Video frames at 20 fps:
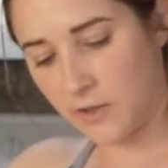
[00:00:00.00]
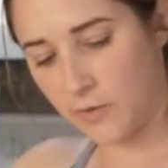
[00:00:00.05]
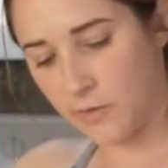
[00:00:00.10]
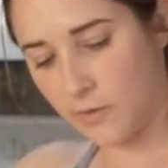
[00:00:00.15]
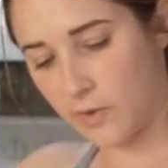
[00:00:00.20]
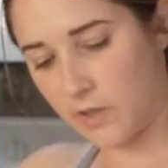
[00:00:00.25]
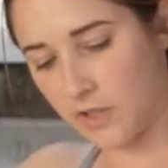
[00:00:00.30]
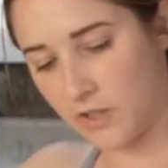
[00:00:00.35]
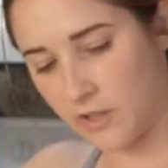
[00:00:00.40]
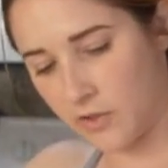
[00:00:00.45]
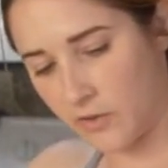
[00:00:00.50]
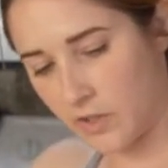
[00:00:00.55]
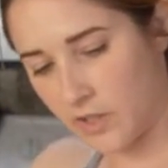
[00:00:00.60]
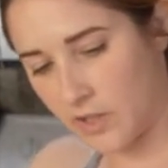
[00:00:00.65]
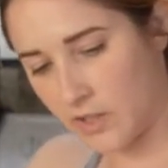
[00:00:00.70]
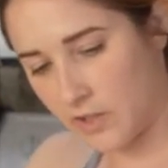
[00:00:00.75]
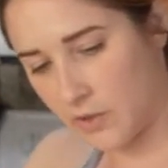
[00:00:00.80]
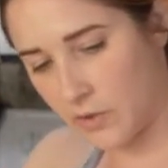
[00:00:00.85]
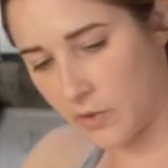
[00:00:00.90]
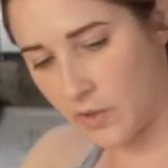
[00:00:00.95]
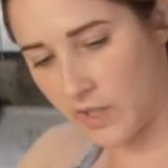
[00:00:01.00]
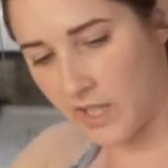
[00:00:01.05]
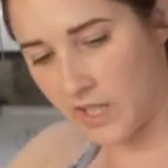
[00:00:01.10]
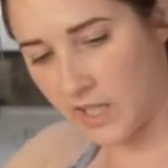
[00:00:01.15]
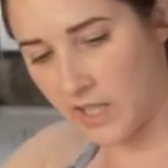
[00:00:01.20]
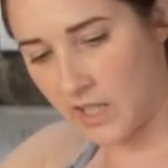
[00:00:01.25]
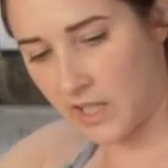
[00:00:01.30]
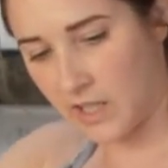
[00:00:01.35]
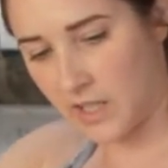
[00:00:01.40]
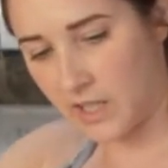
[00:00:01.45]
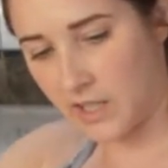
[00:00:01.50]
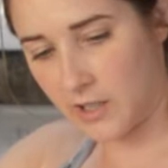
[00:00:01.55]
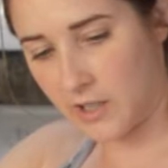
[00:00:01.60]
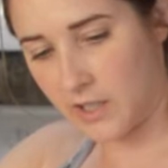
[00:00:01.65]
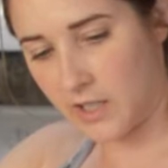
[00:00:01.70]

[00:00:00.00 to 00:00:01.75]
we are going to add